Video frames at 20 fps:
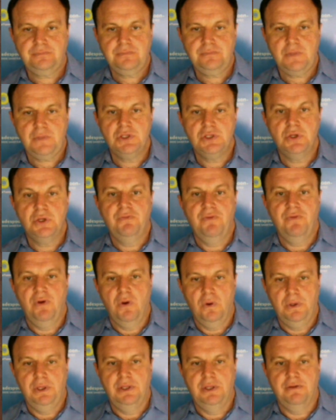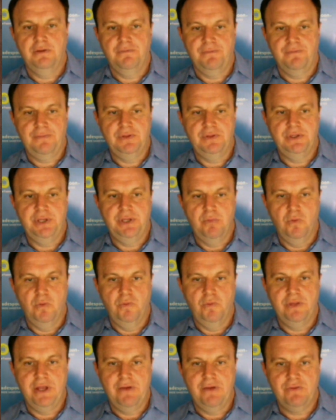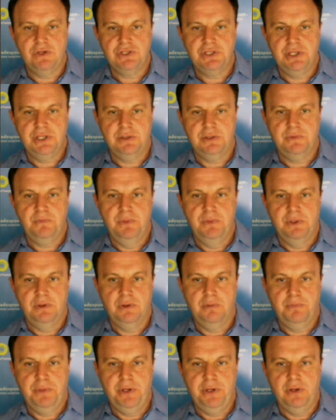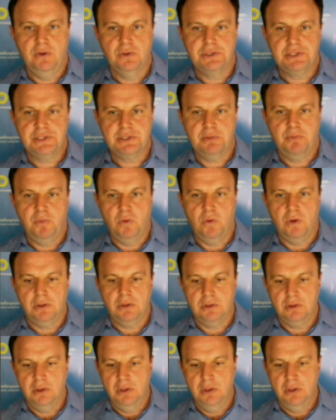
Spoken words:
So NVO hit the 50-day moving average. That's been a pretty good support.